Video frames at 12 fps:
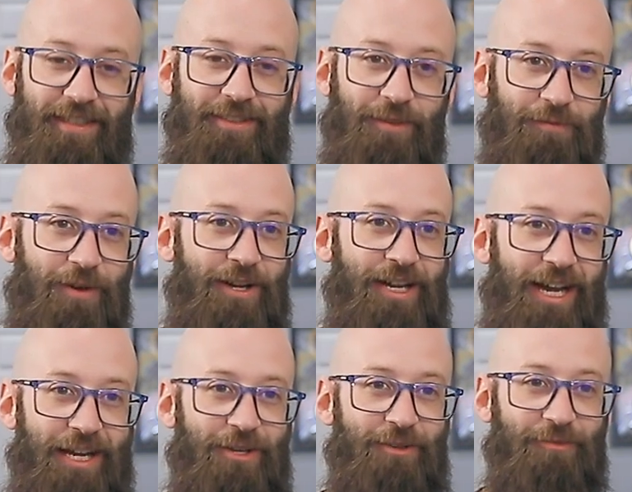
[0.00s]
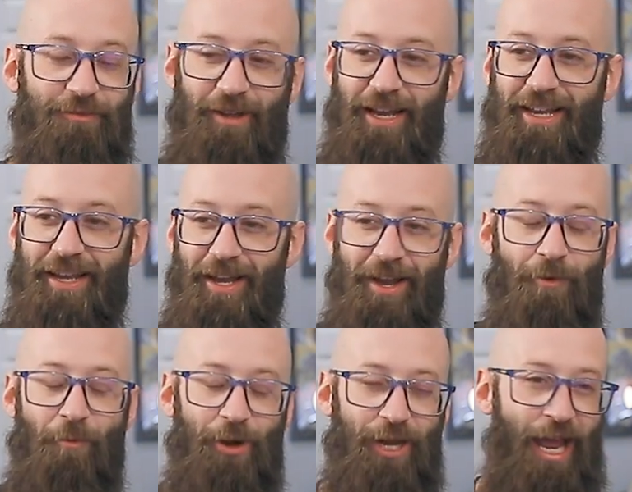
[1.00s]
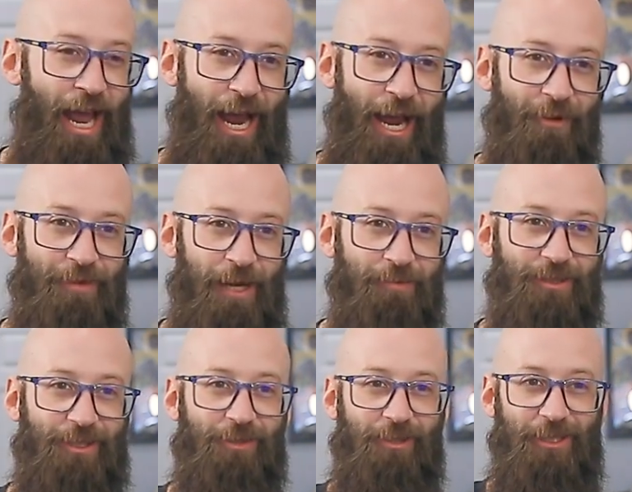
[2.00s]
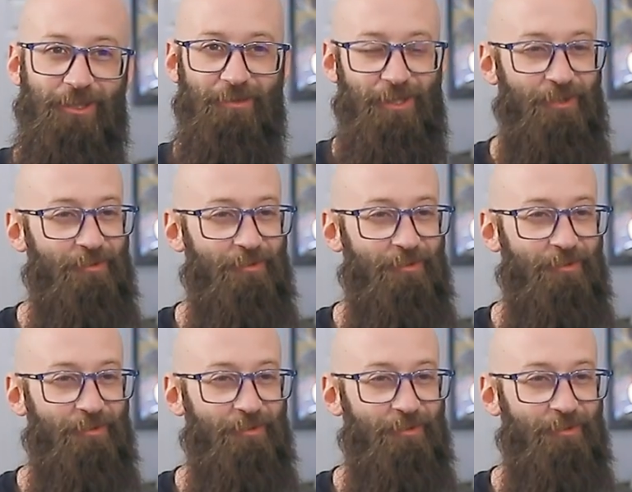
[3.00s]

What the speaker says: a fun kind of like, what do you have type situation with your